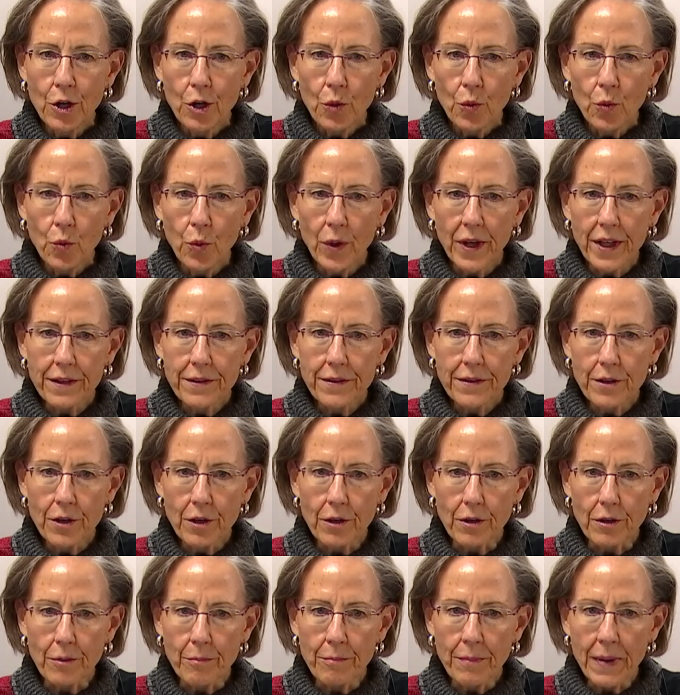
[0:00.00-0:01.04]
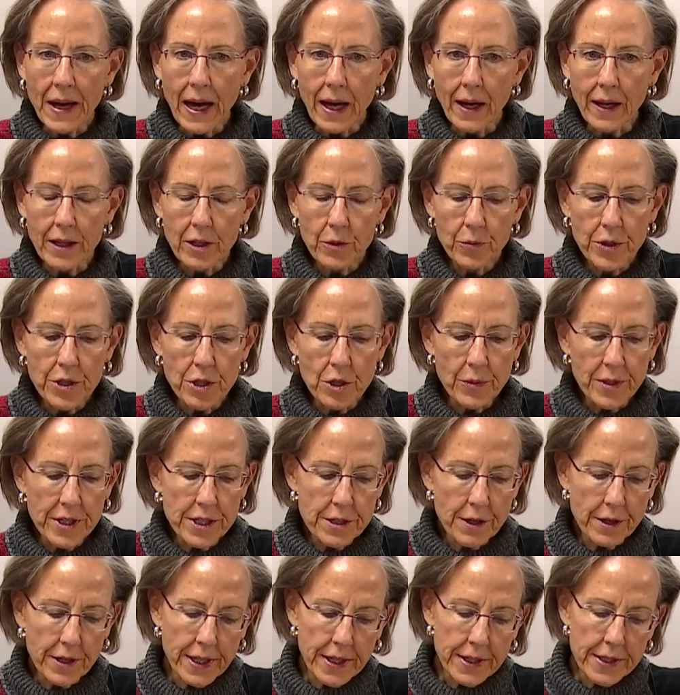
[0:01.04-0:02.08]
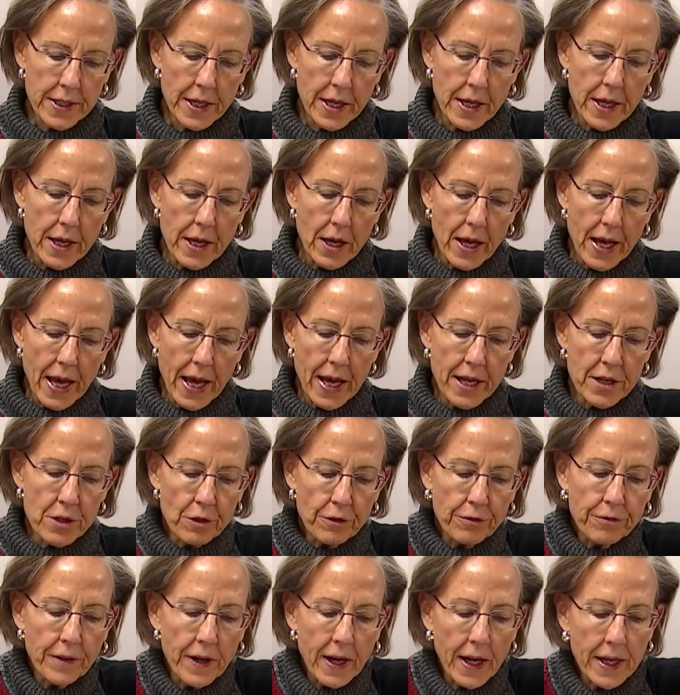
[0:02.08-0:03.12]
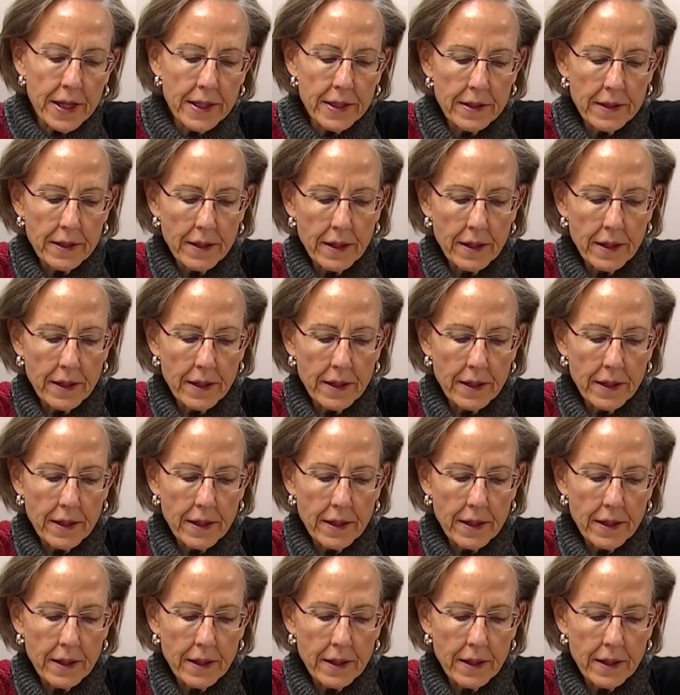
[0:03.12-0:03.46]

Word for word: with your ballot when you return it and you'll find